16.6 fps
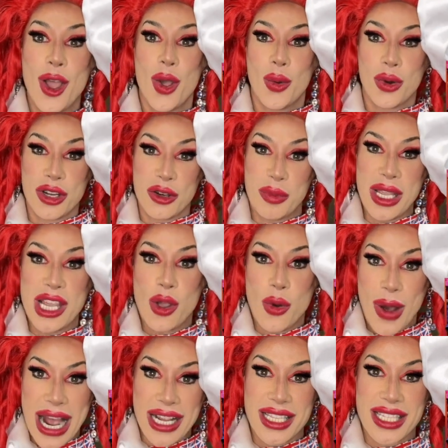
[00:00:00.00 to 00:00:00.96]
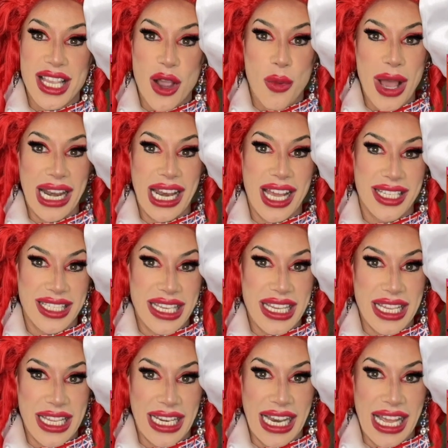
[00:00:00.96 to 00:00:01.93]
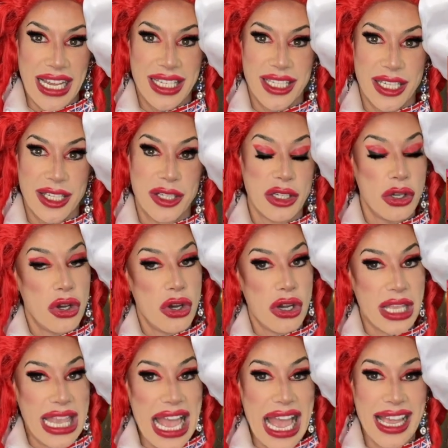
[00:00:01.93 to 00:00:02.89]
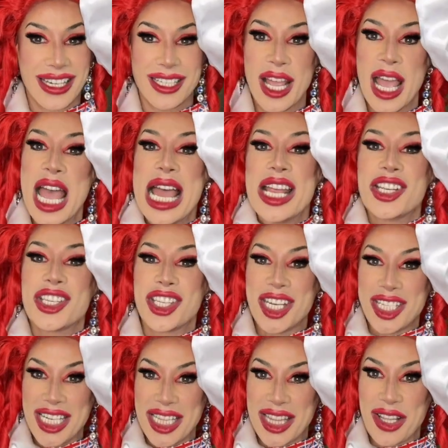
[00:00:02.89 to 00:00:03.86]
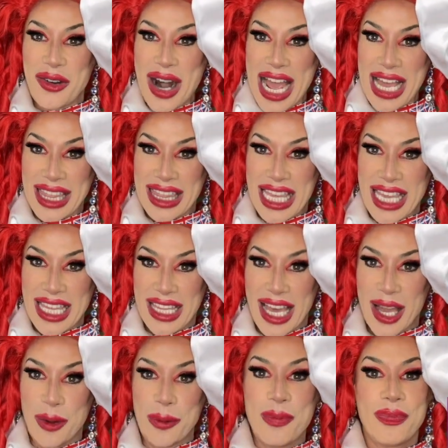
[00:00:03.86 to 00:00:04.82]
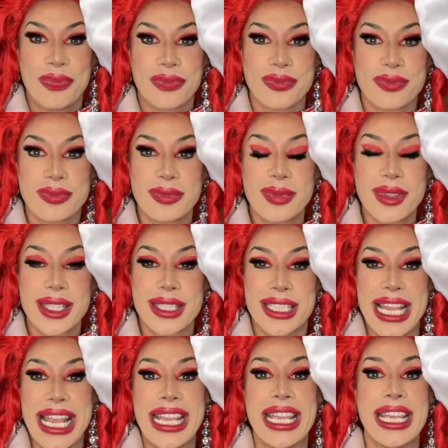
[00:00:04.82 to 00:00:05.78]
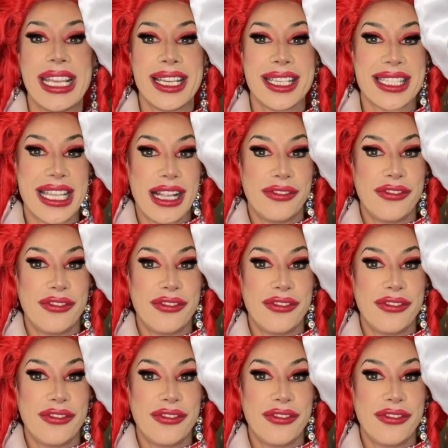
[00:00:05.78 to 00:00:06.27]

would have been quite so well articulated or gained. She did the right thing though, taking herself